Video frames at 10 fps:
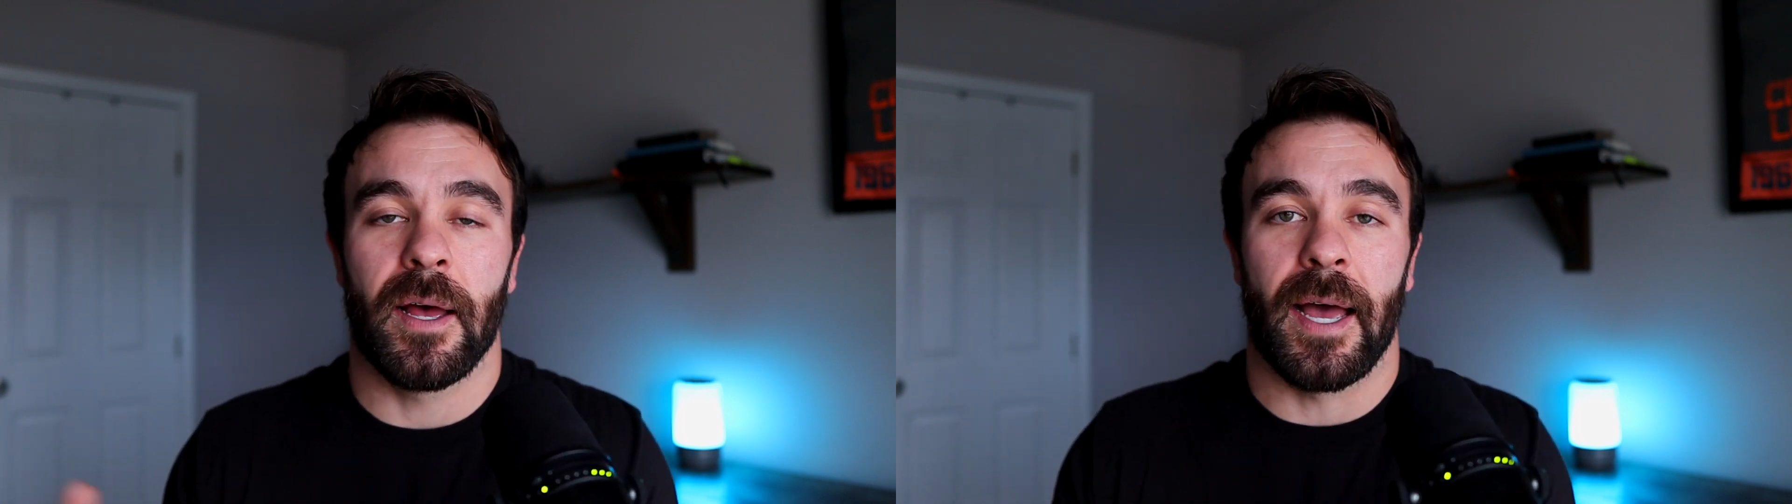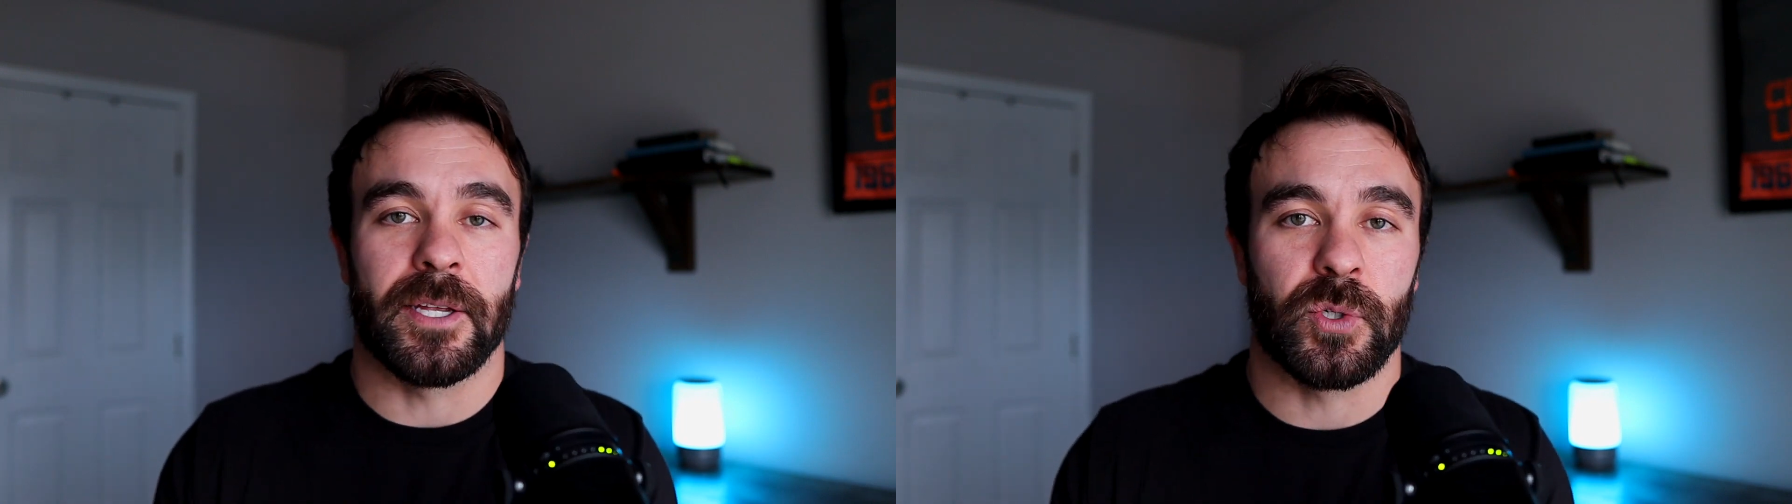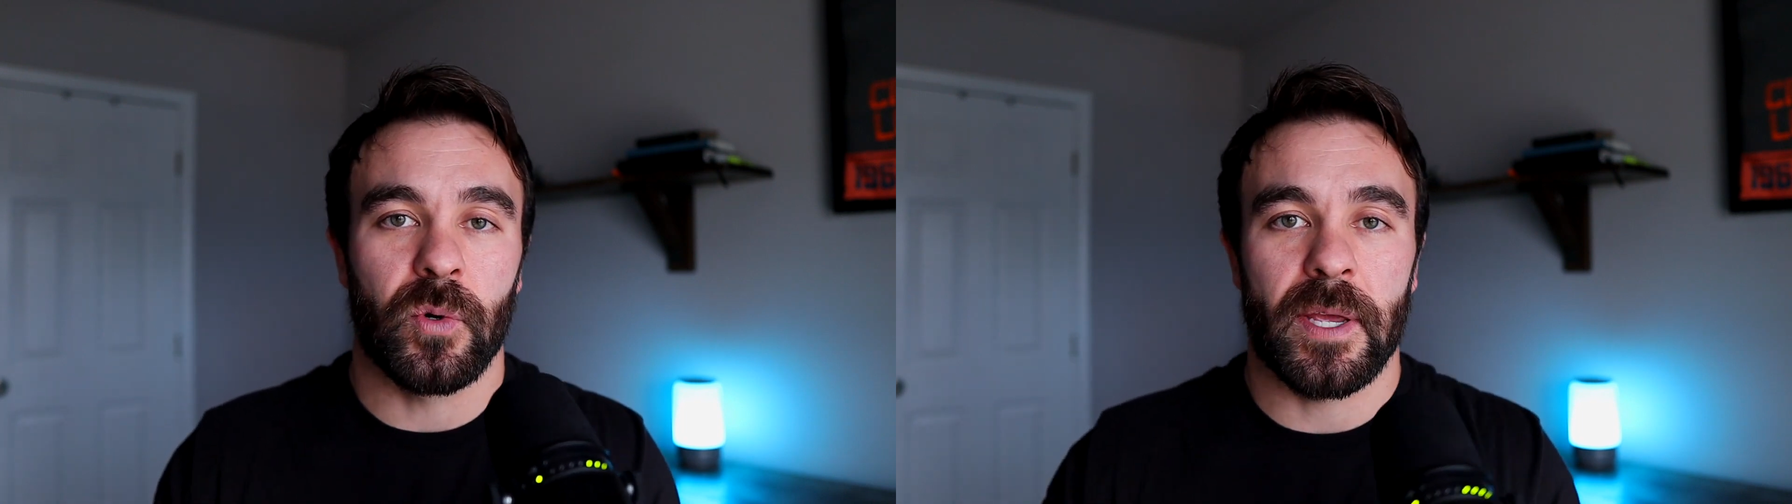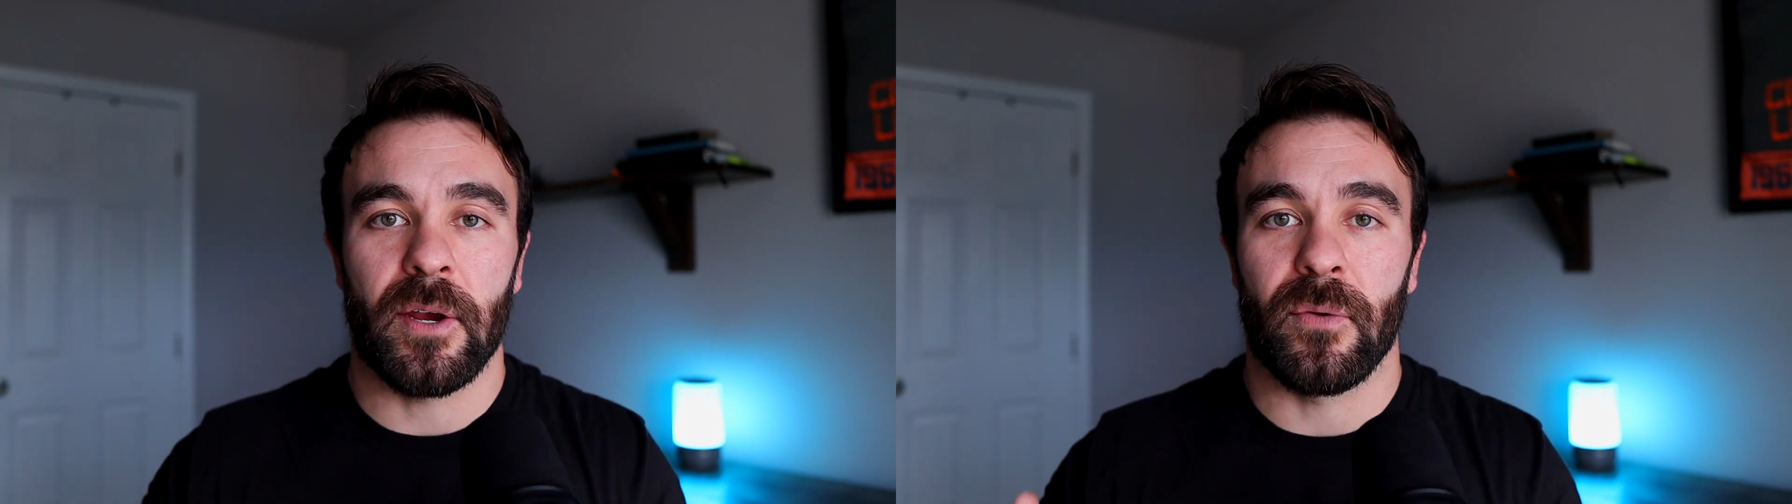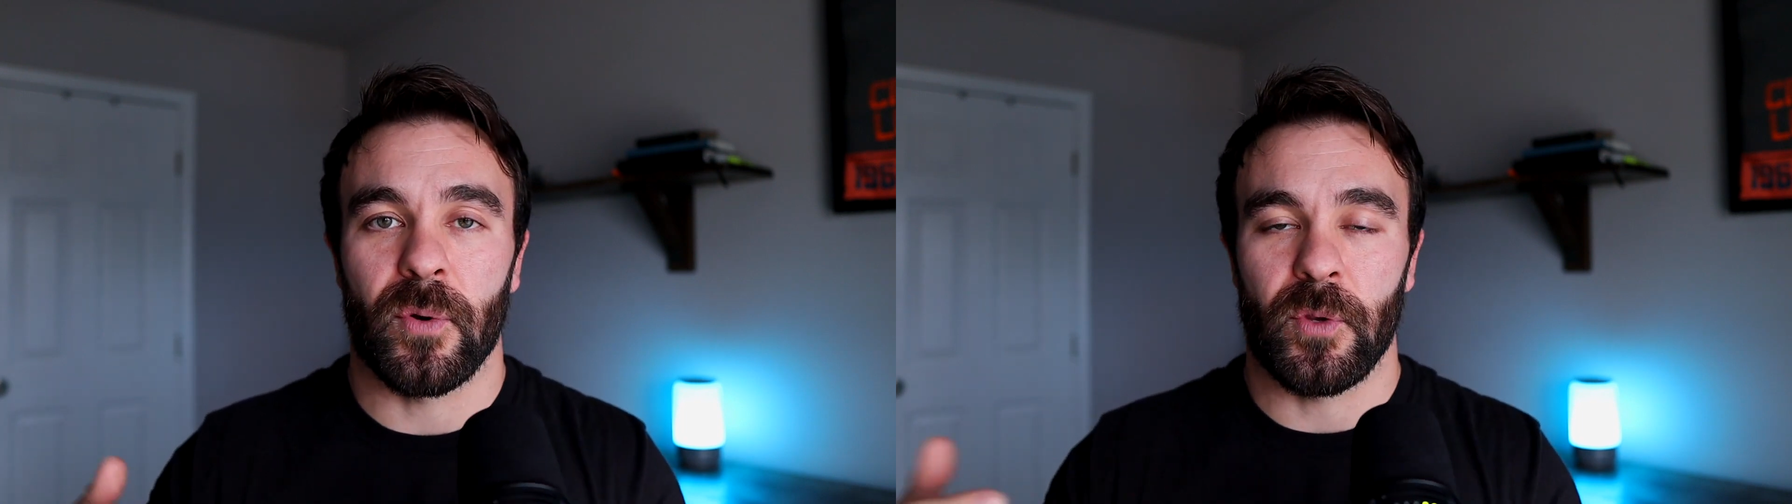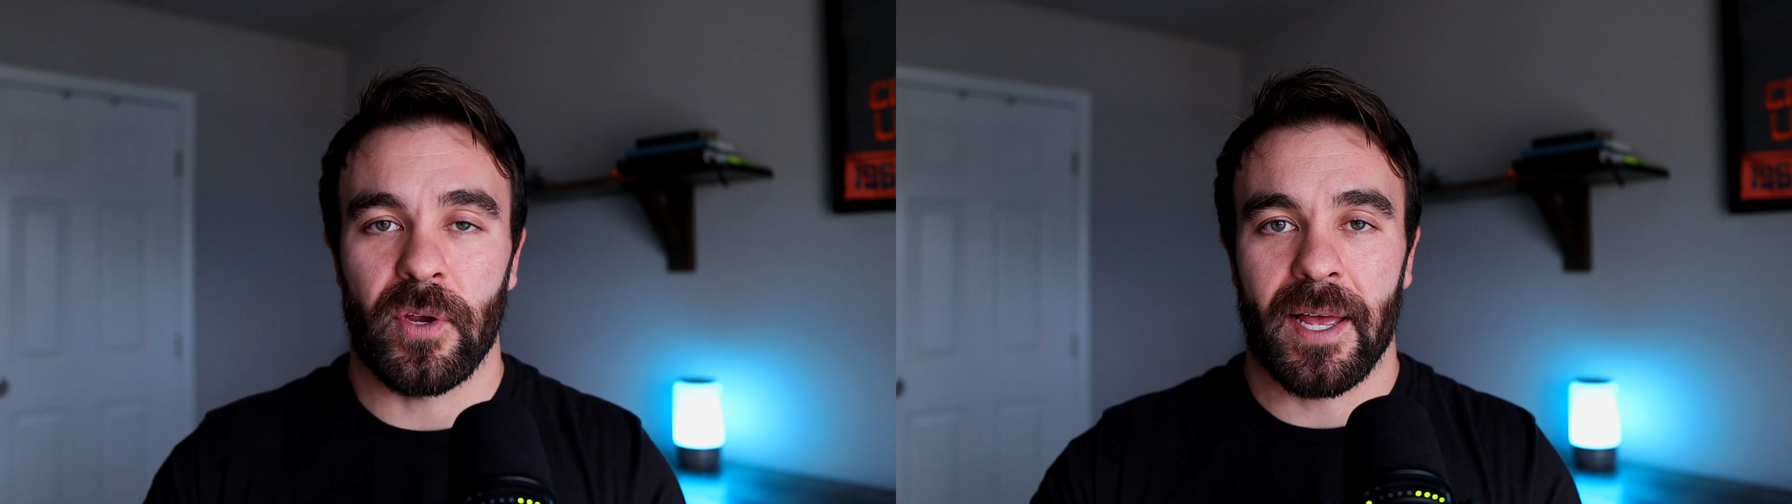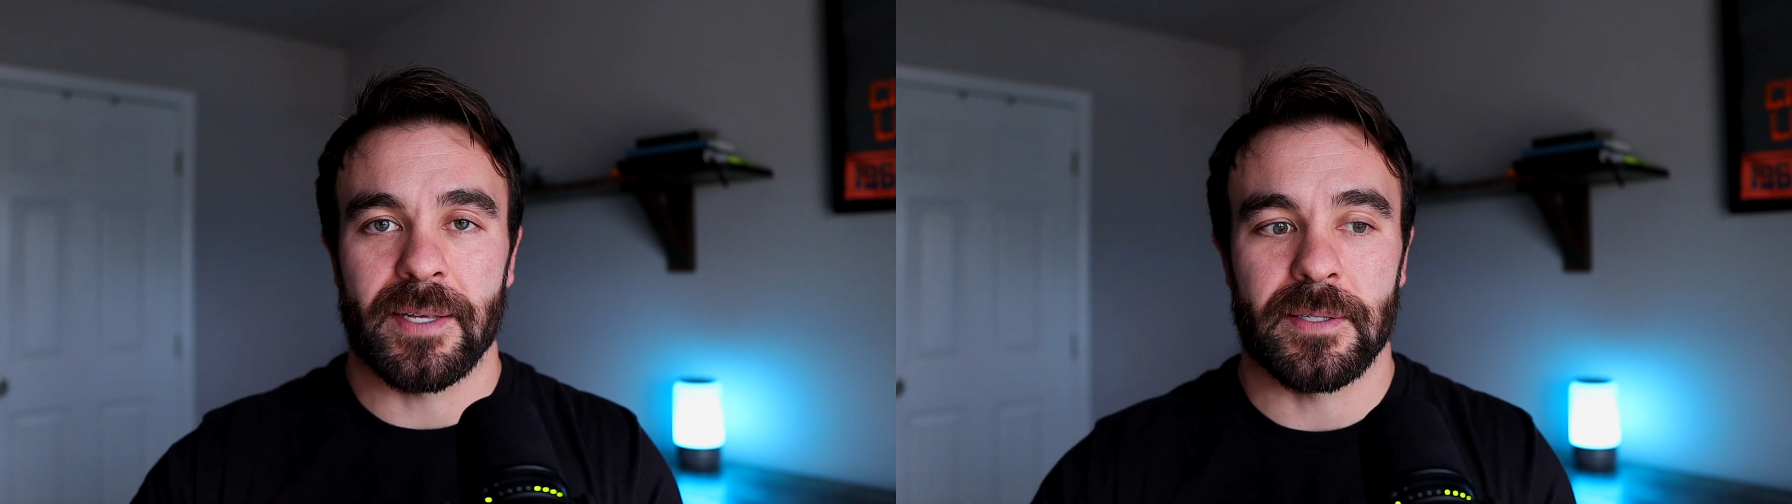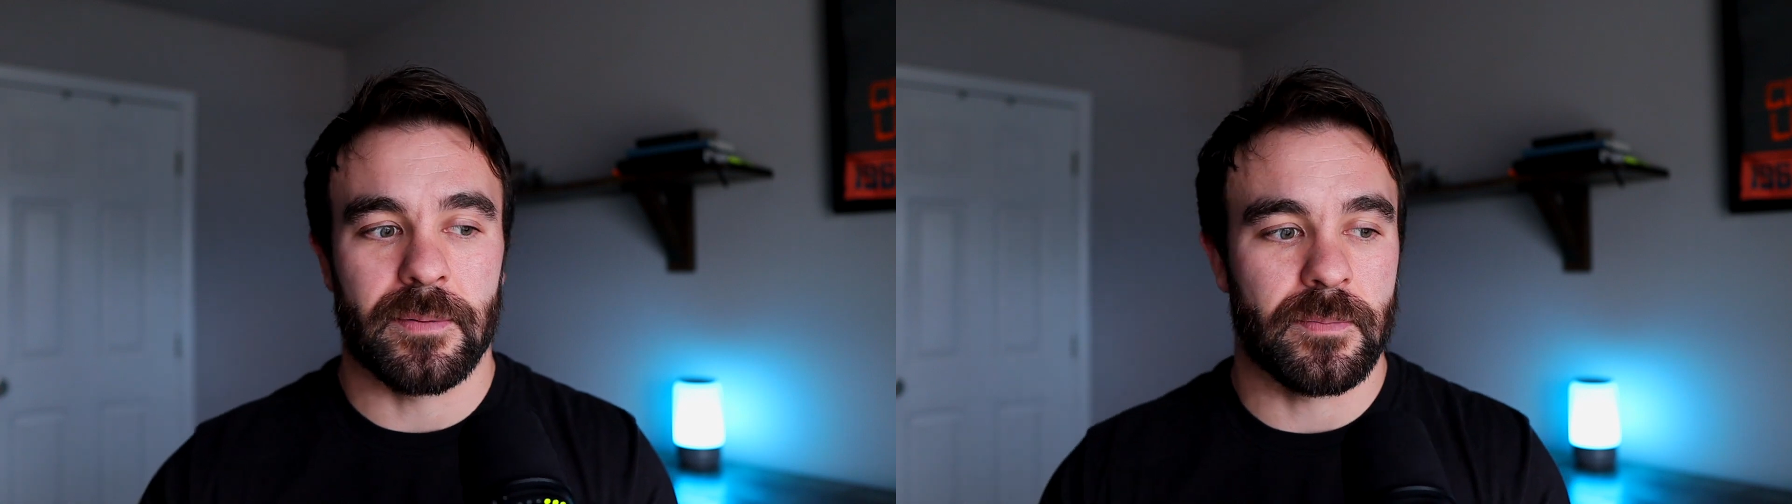I enjoy hearing from you
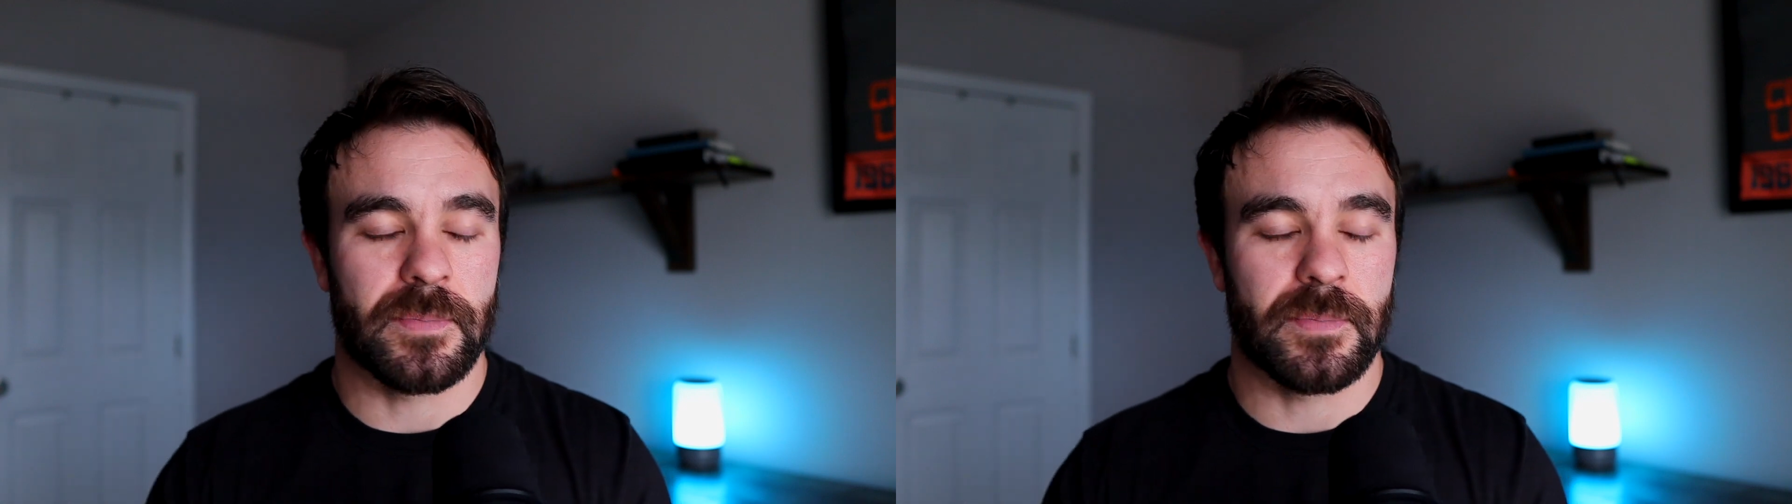guys and